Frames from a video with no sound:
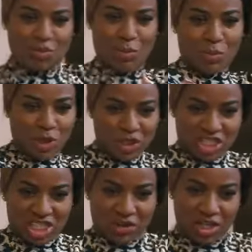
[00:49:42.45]
The way people were
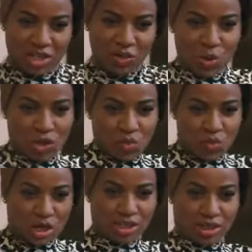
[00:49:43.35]
just staring at you when you
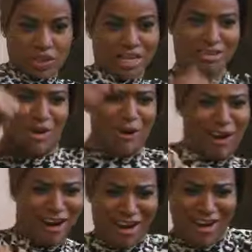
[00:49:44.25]
walked in, I was like,
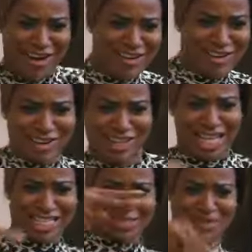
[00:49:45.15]
oh,
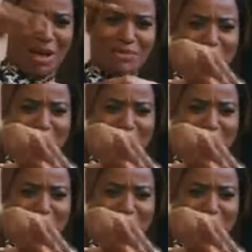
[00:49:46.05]
that's my